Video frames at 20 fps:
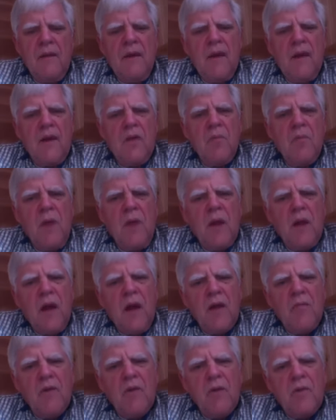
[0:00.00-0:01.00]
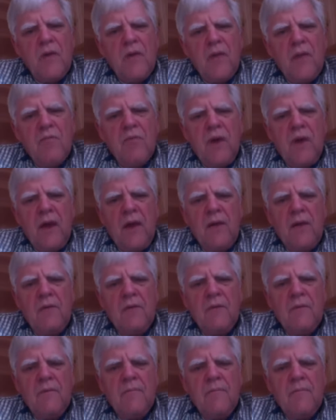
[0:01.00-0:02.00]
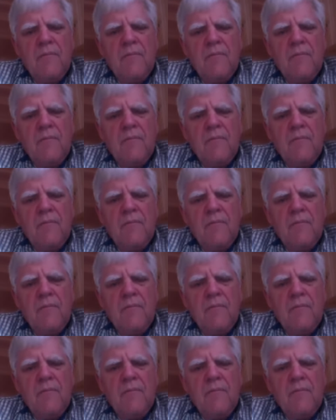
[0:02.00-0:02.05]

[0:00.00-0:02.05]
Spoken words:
and you might not have heard that phrase.